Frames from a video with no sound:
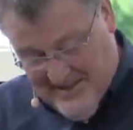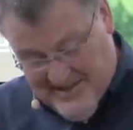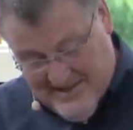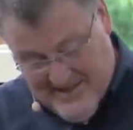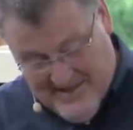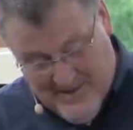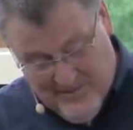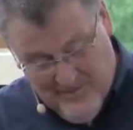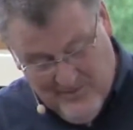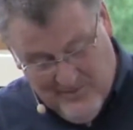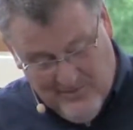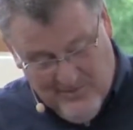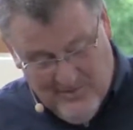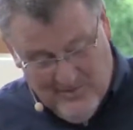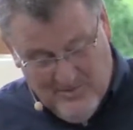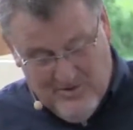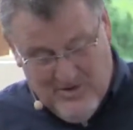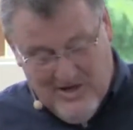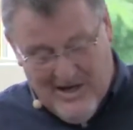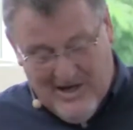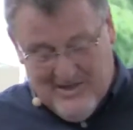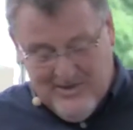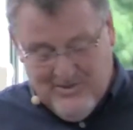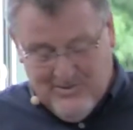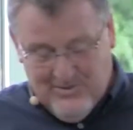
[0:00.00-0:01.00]
This comes from
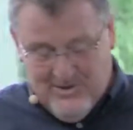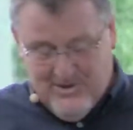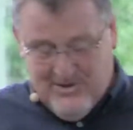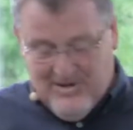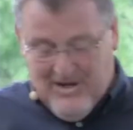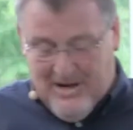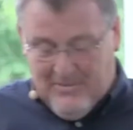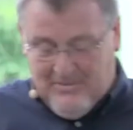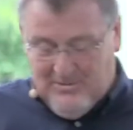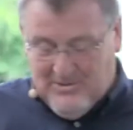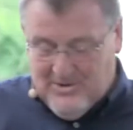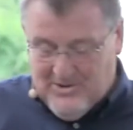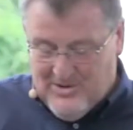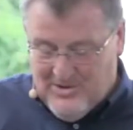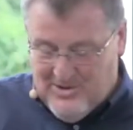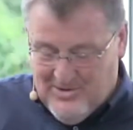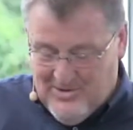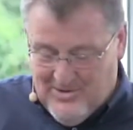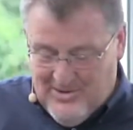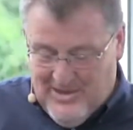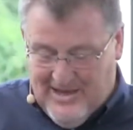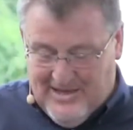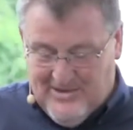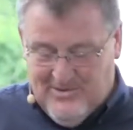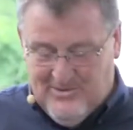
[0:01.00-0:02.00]
Joshua chapter
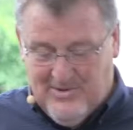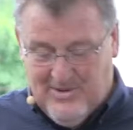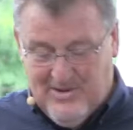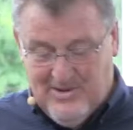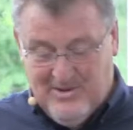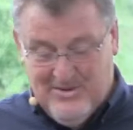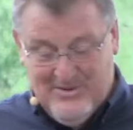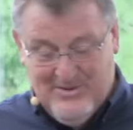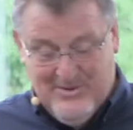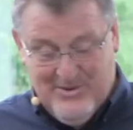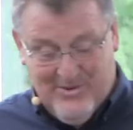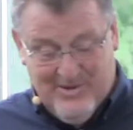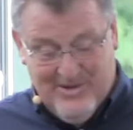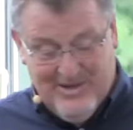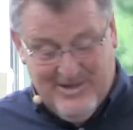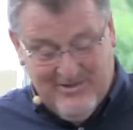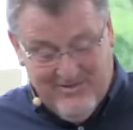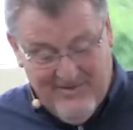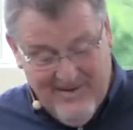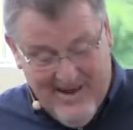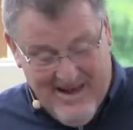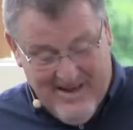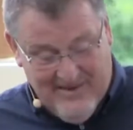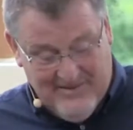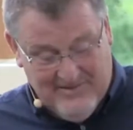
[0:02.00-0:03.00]
2. That's where the story
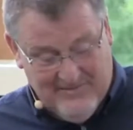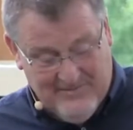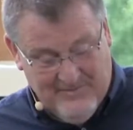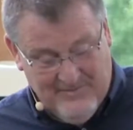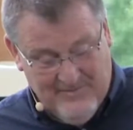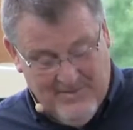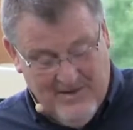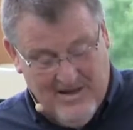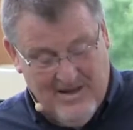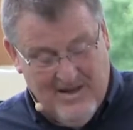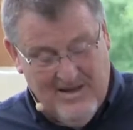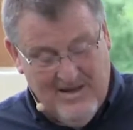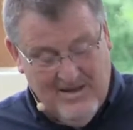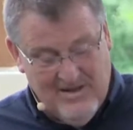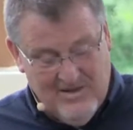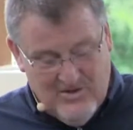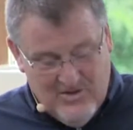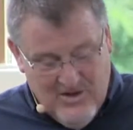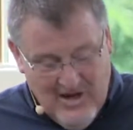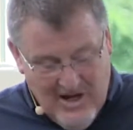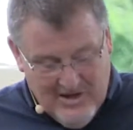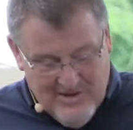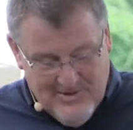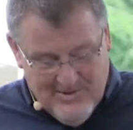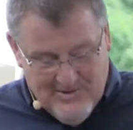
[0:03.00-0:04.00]
is found.
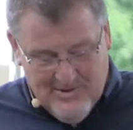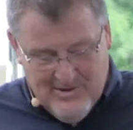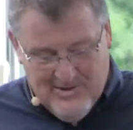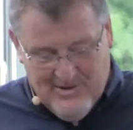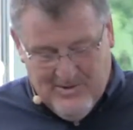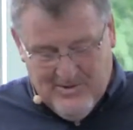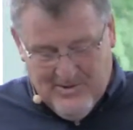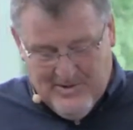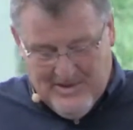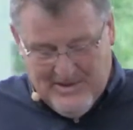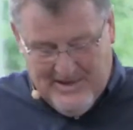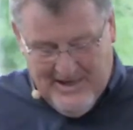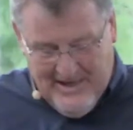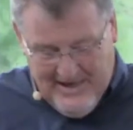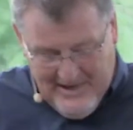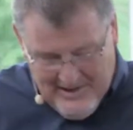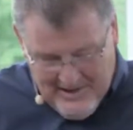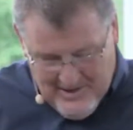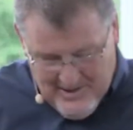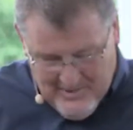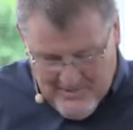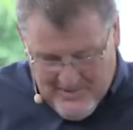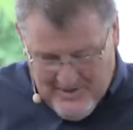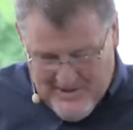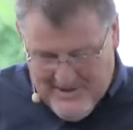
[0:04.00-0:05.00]
Joshua, who had
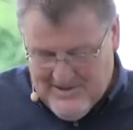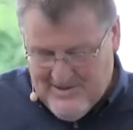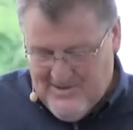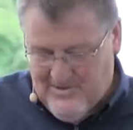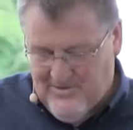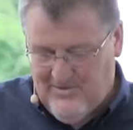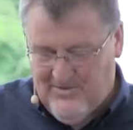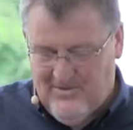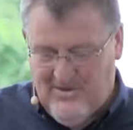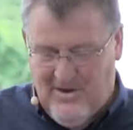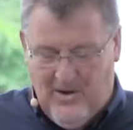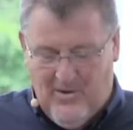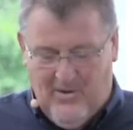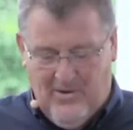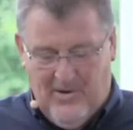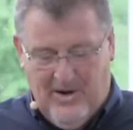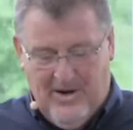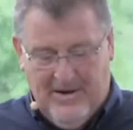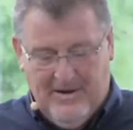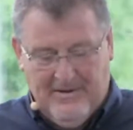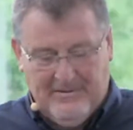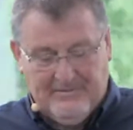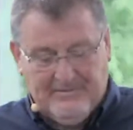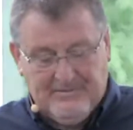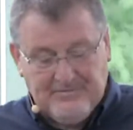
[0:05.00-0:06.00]
taken the place of
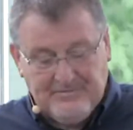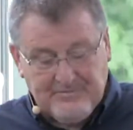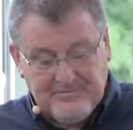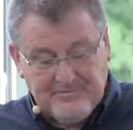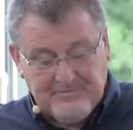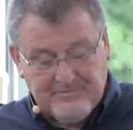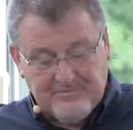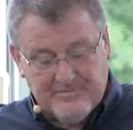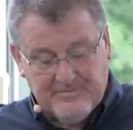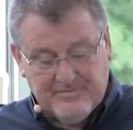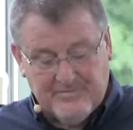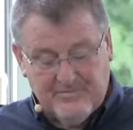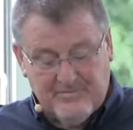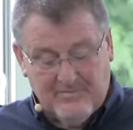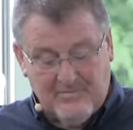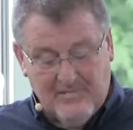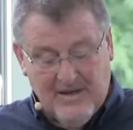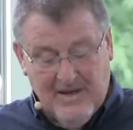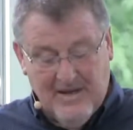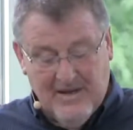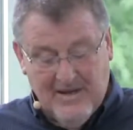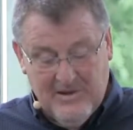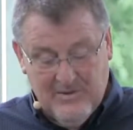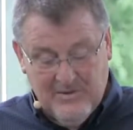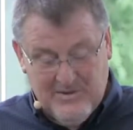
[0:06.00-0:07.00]
Noah,
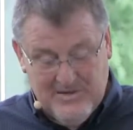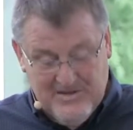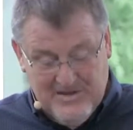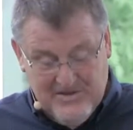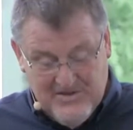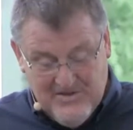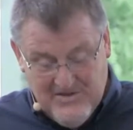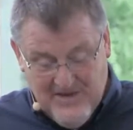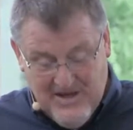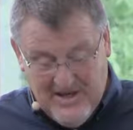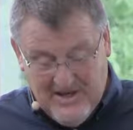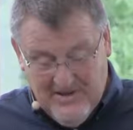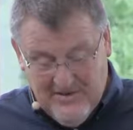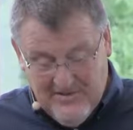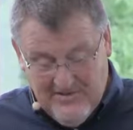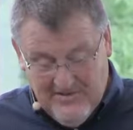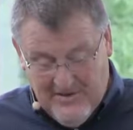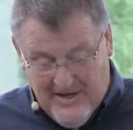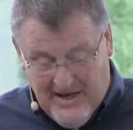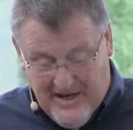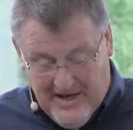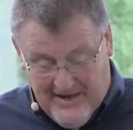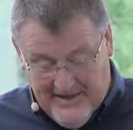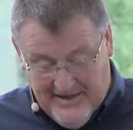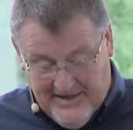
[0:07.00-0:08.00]
he was the son
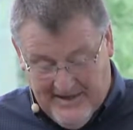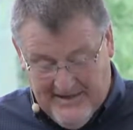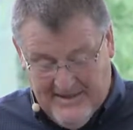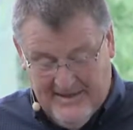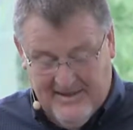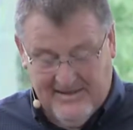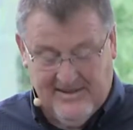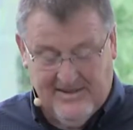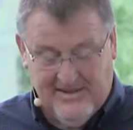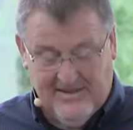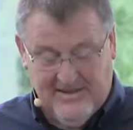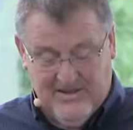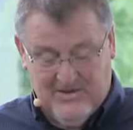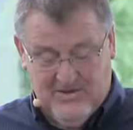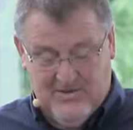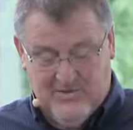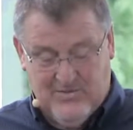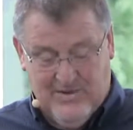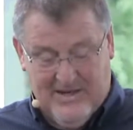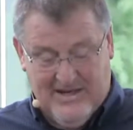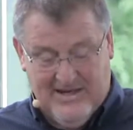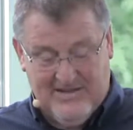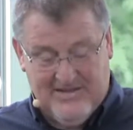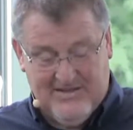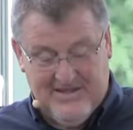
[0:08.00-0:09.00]
of Nun, and this
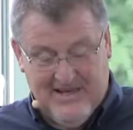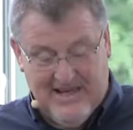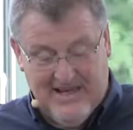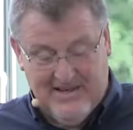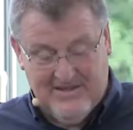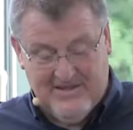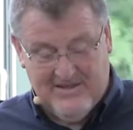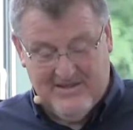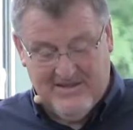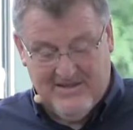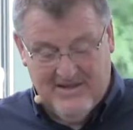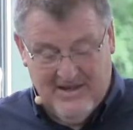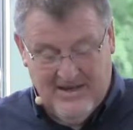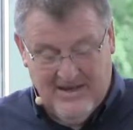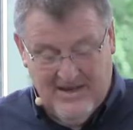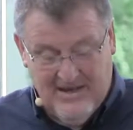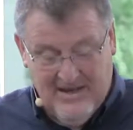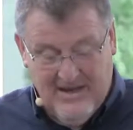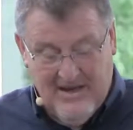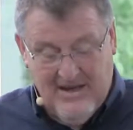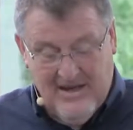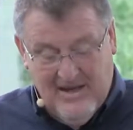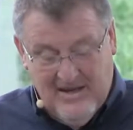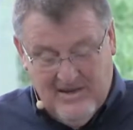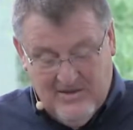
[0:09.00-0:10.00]
is what it says.
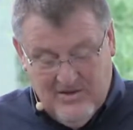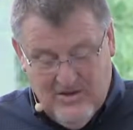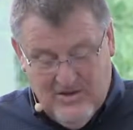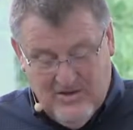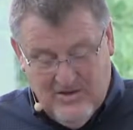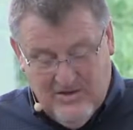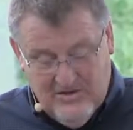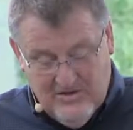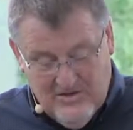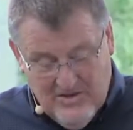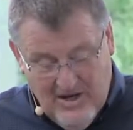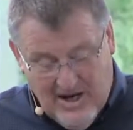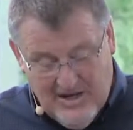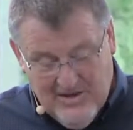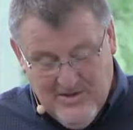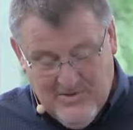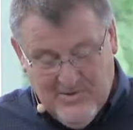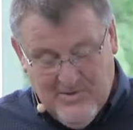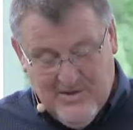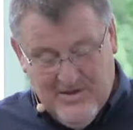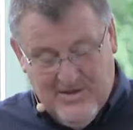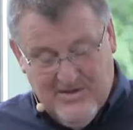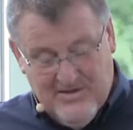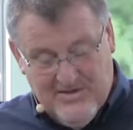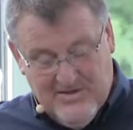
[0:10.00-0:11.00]

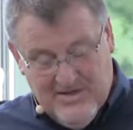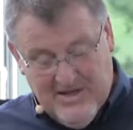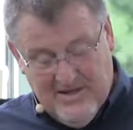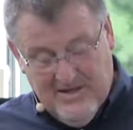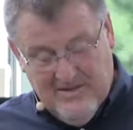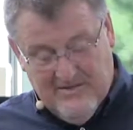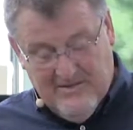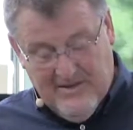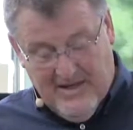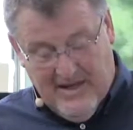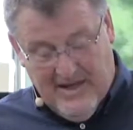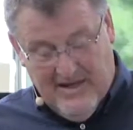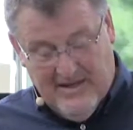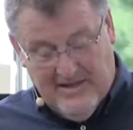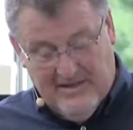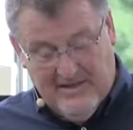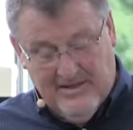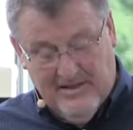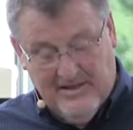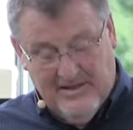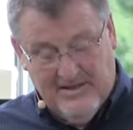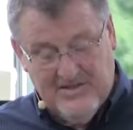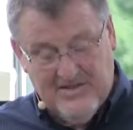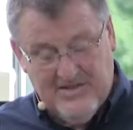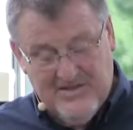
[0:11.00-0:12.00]
Joshua, the son of
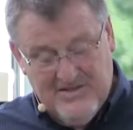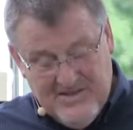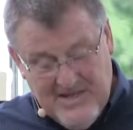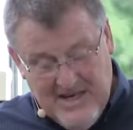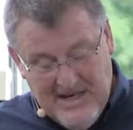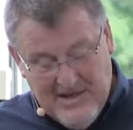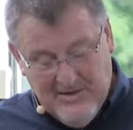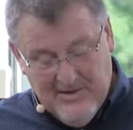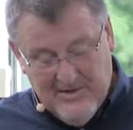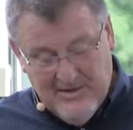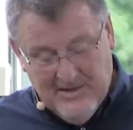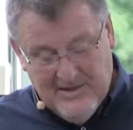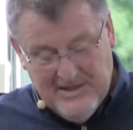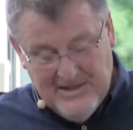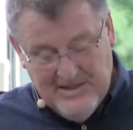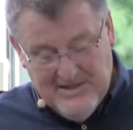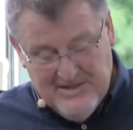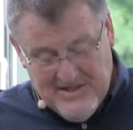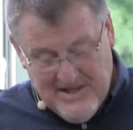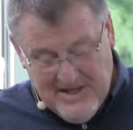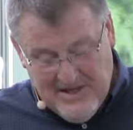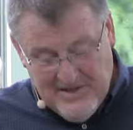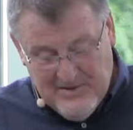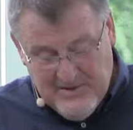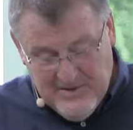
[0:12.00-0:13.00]
Nun, secretly
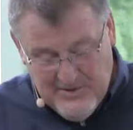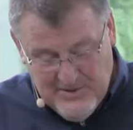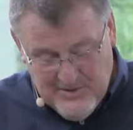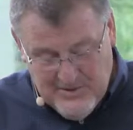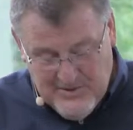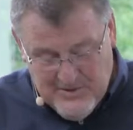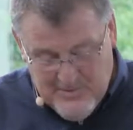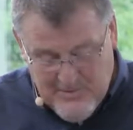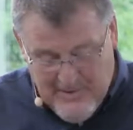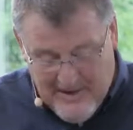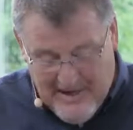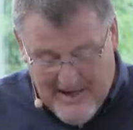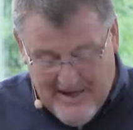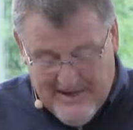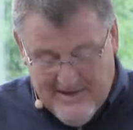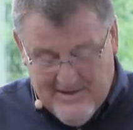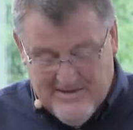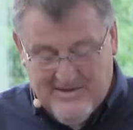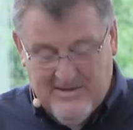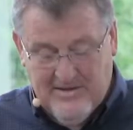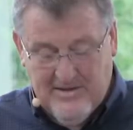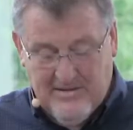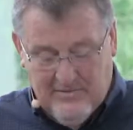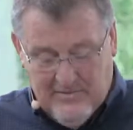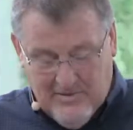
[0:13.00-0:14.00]
sent 2
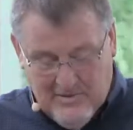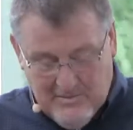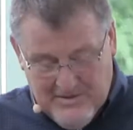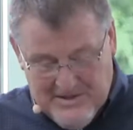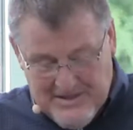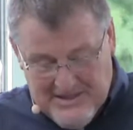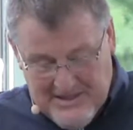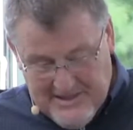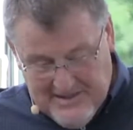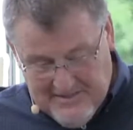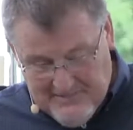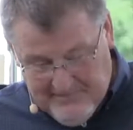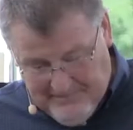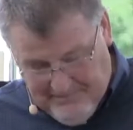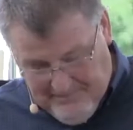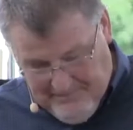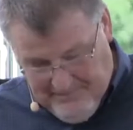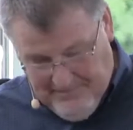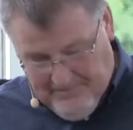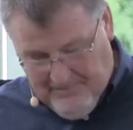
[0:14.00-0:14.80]
spies from Shittim.